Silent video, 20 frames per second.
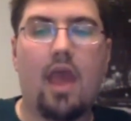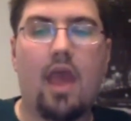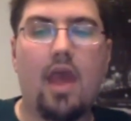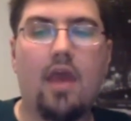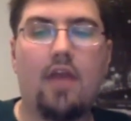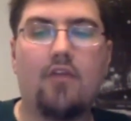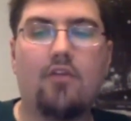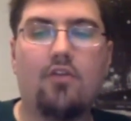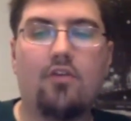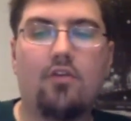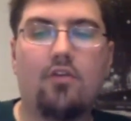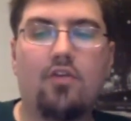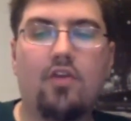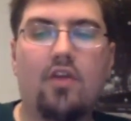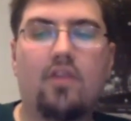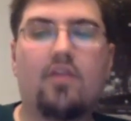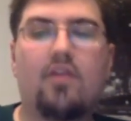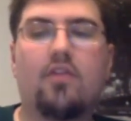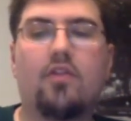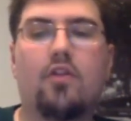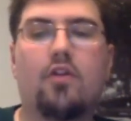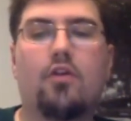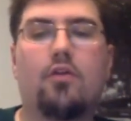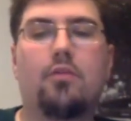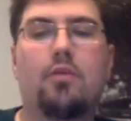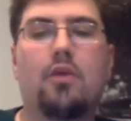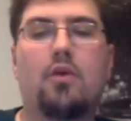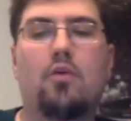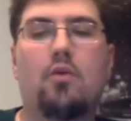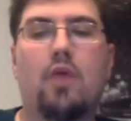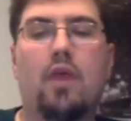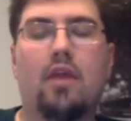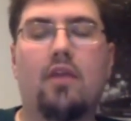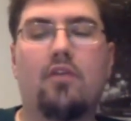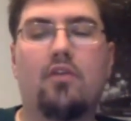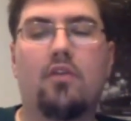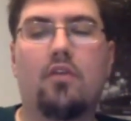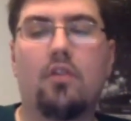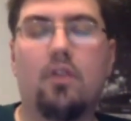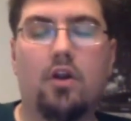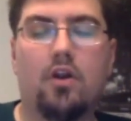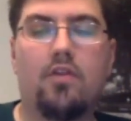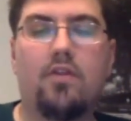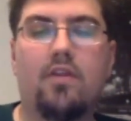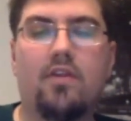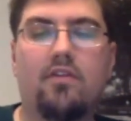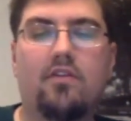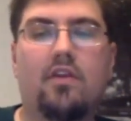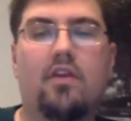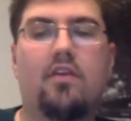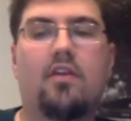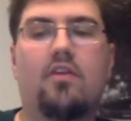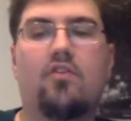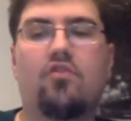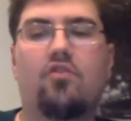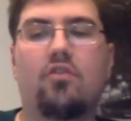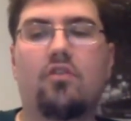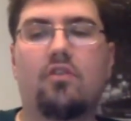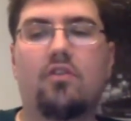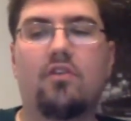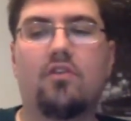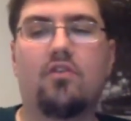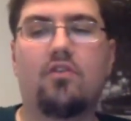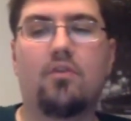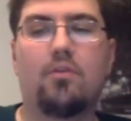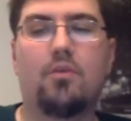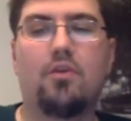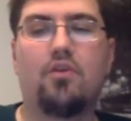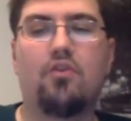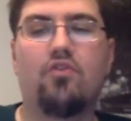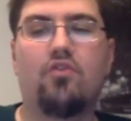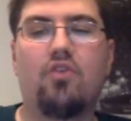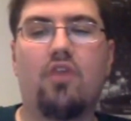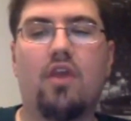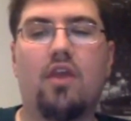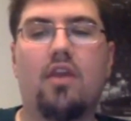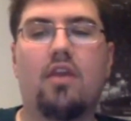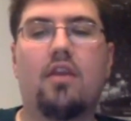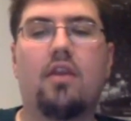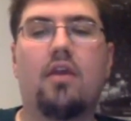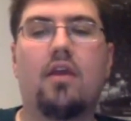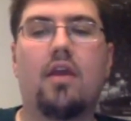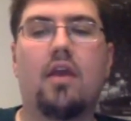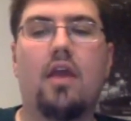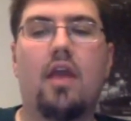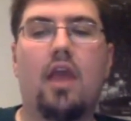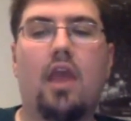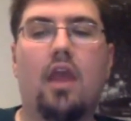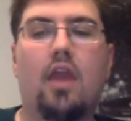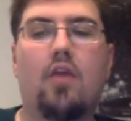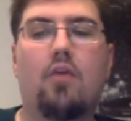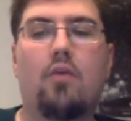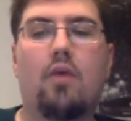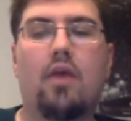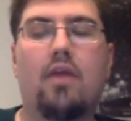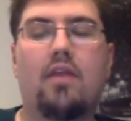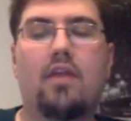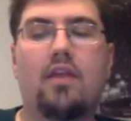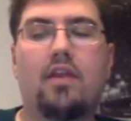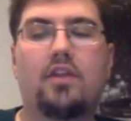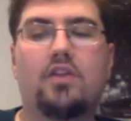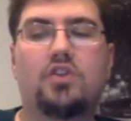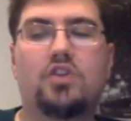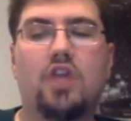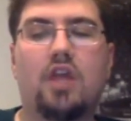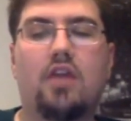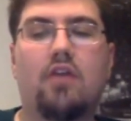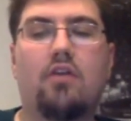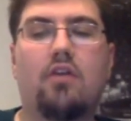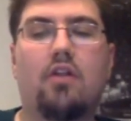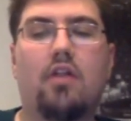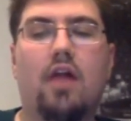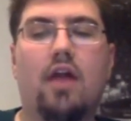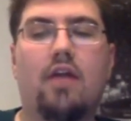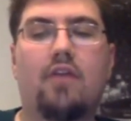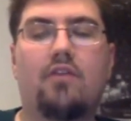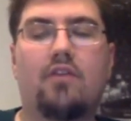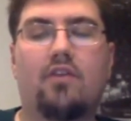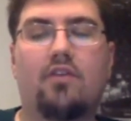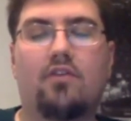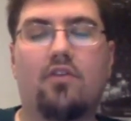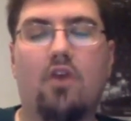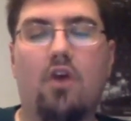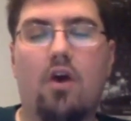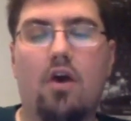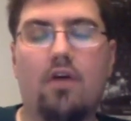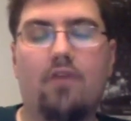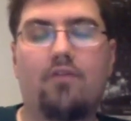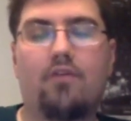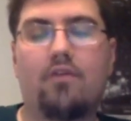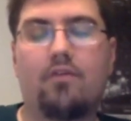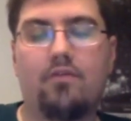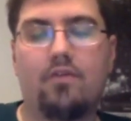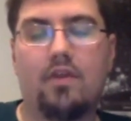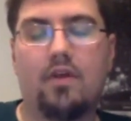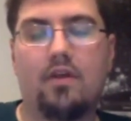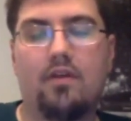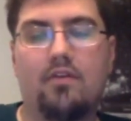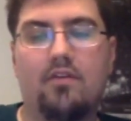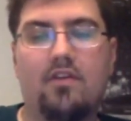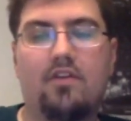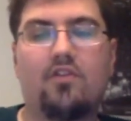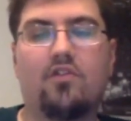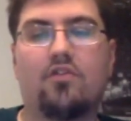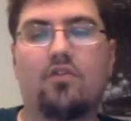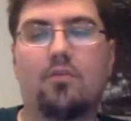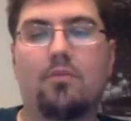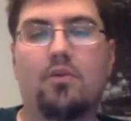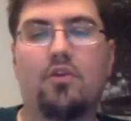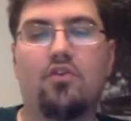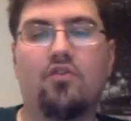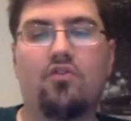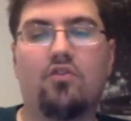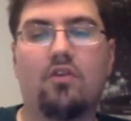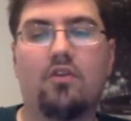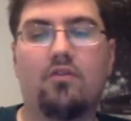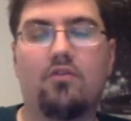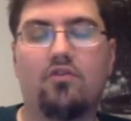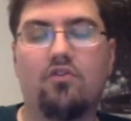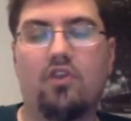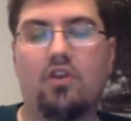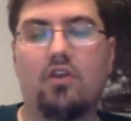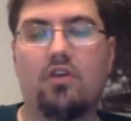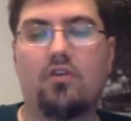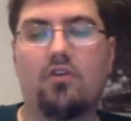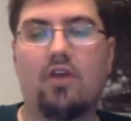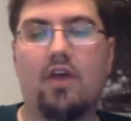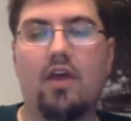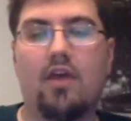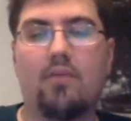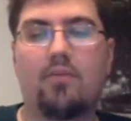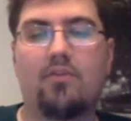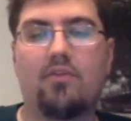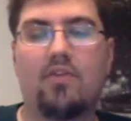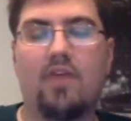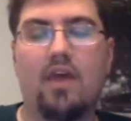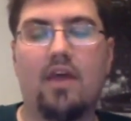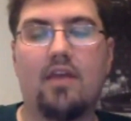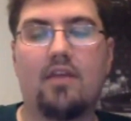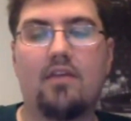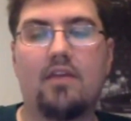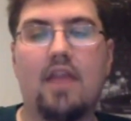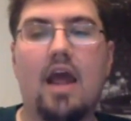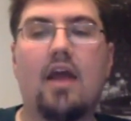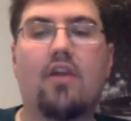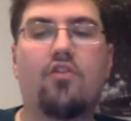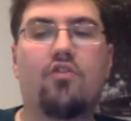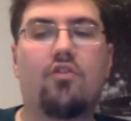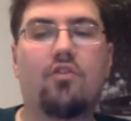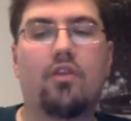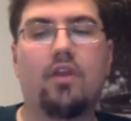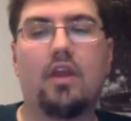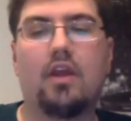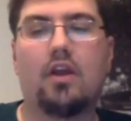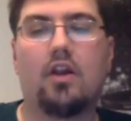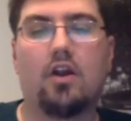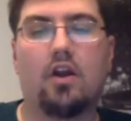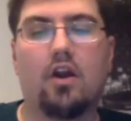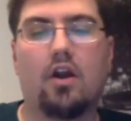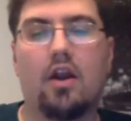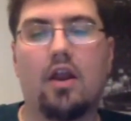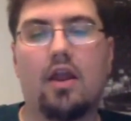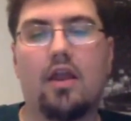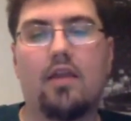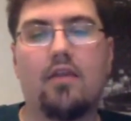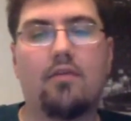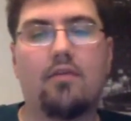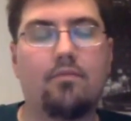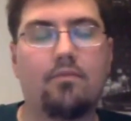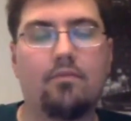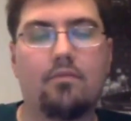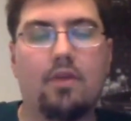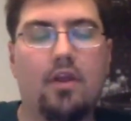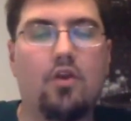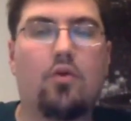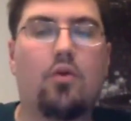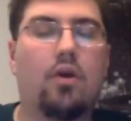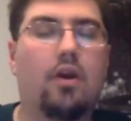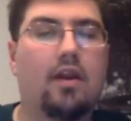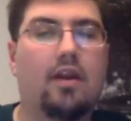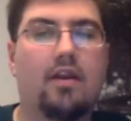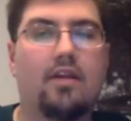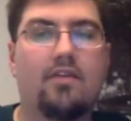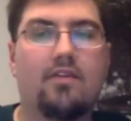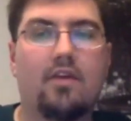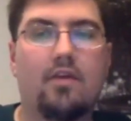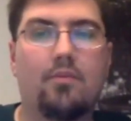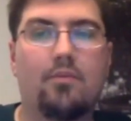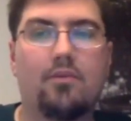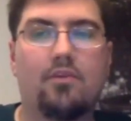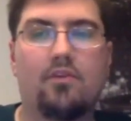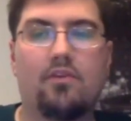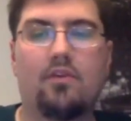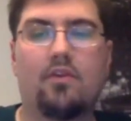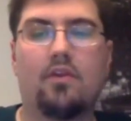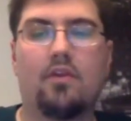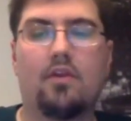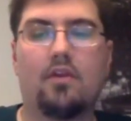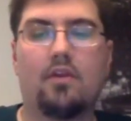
And do you think that there will be a way to learn this conditional distribution in a way that it generalizes off of the distribution of genotypes that naturally occur in organisms?